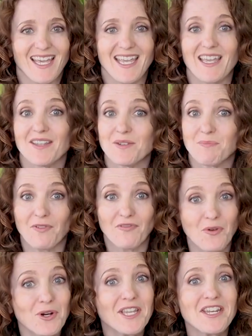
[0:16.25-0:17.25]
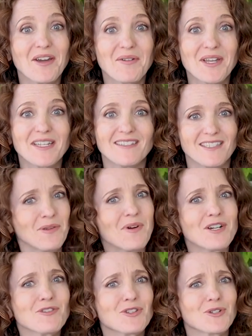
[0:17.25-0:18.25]
And before you know it, you
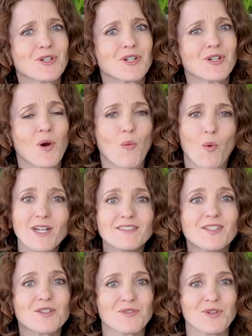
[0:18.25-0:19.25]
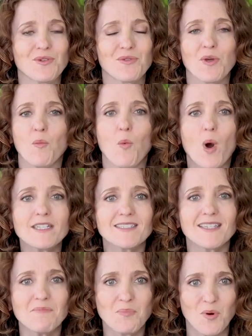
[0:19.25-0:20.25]
aren't sure what's truth,
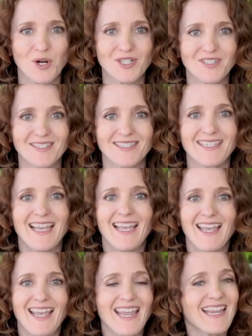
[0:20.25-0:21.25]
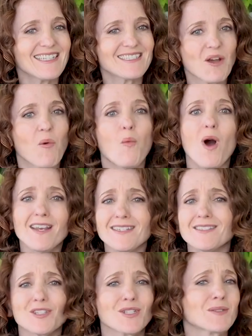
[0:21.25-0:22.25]
what's important, and what
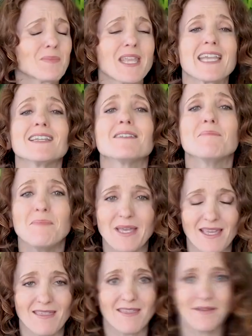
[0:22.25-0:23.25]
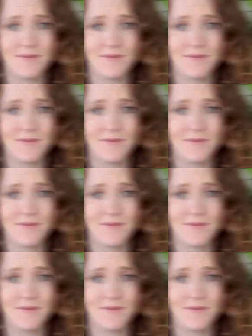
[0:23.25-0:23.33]
is just plain myth.